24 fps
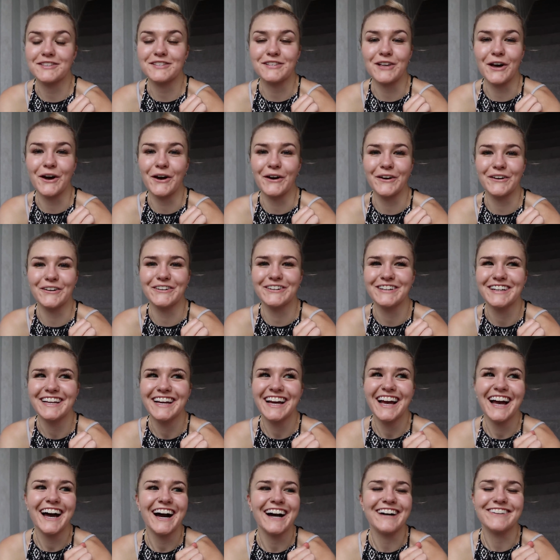So I
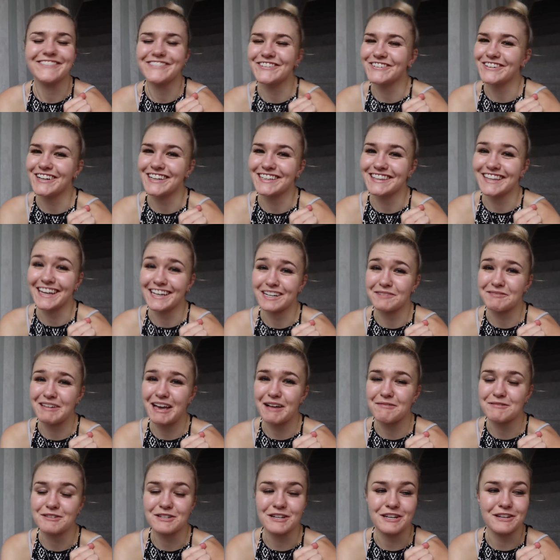feel like they're gonna be
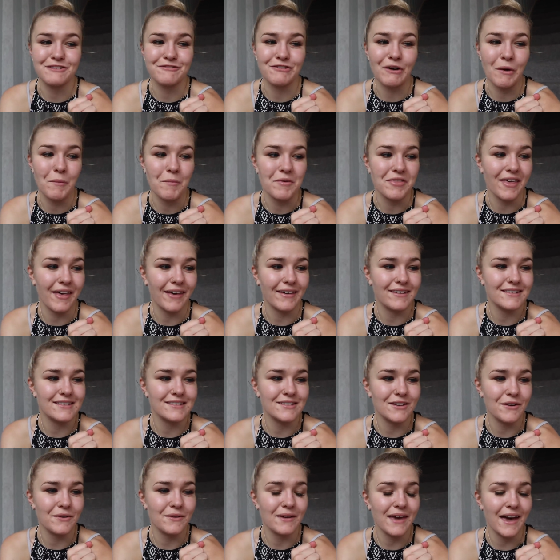absolutely fine with it.
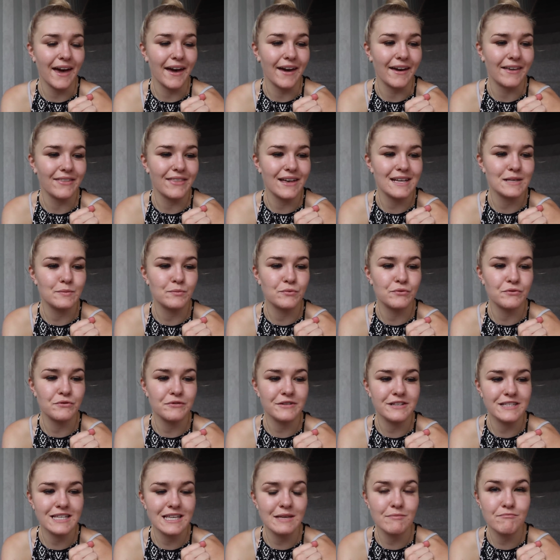So yeah, that is
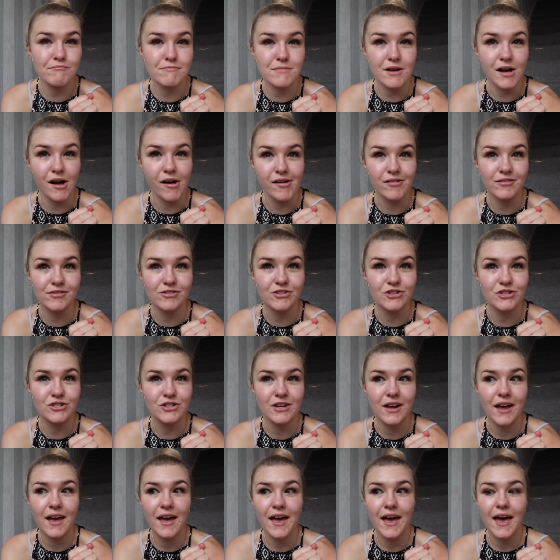pretty
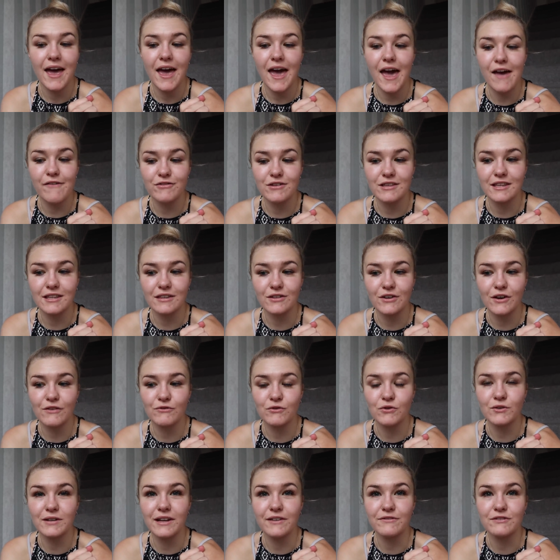much everything that I've
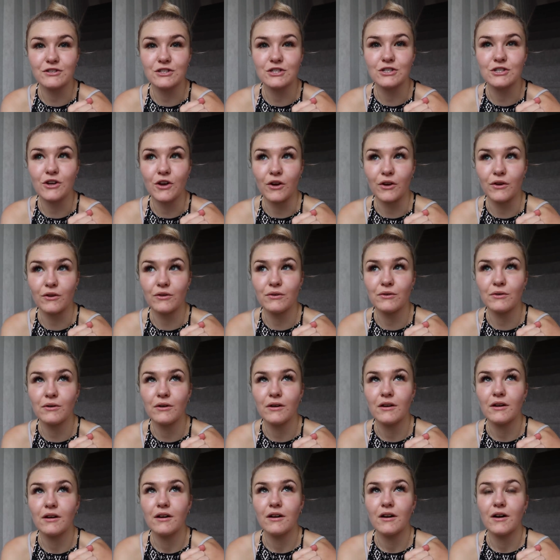got left to do.
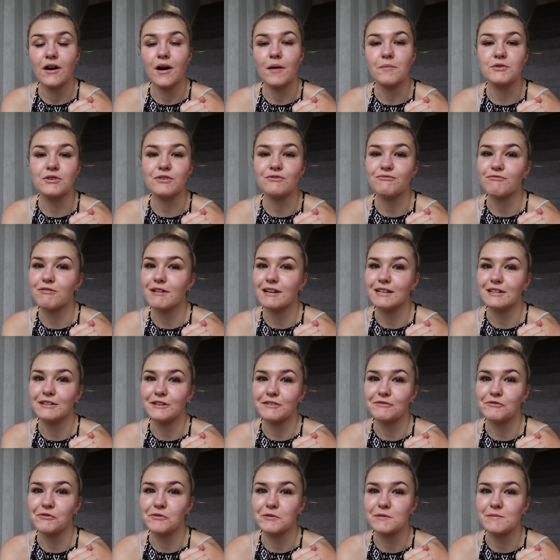I'm just really
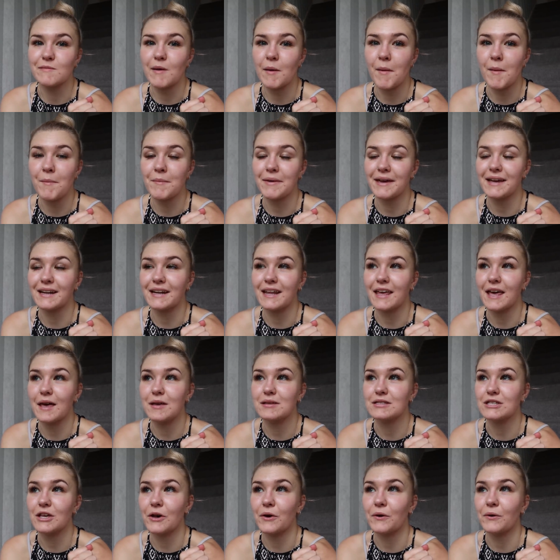looking forward to my mum being here
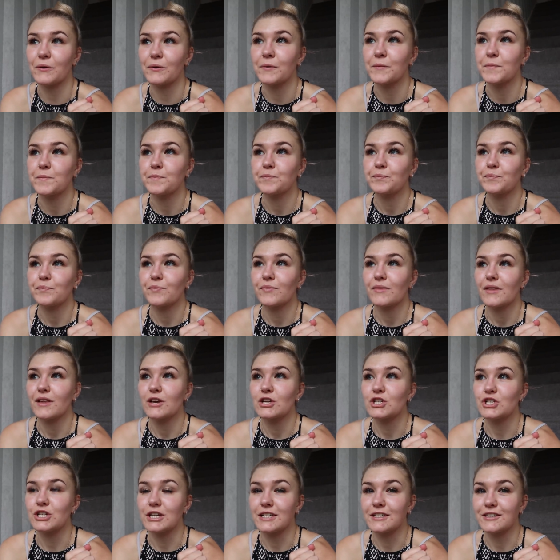so
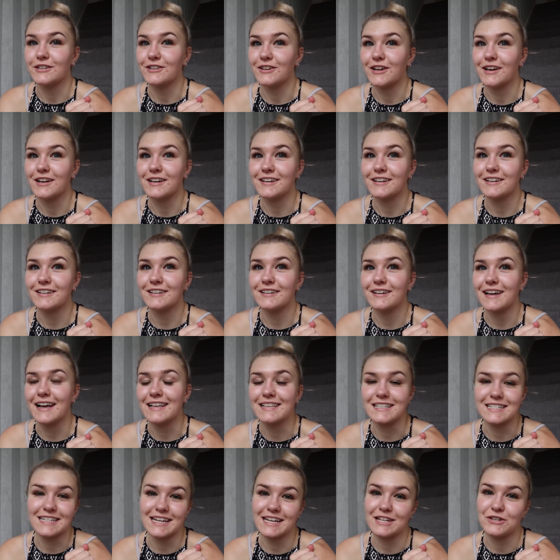she can like
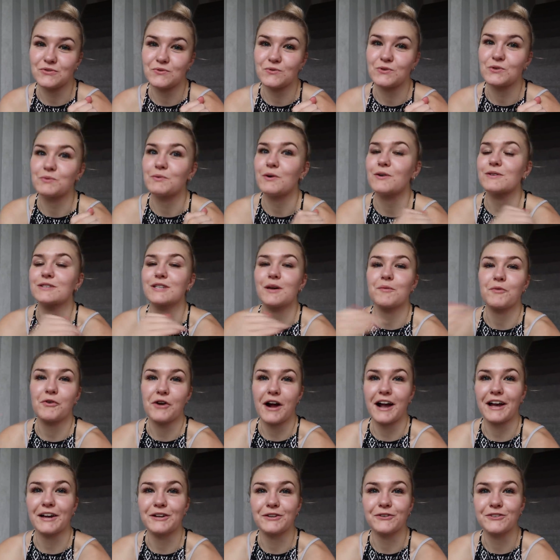entertain George whilst I'm
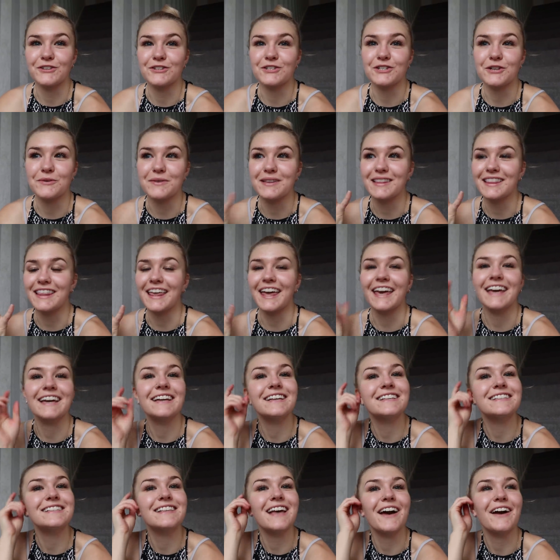cracking on and doing things.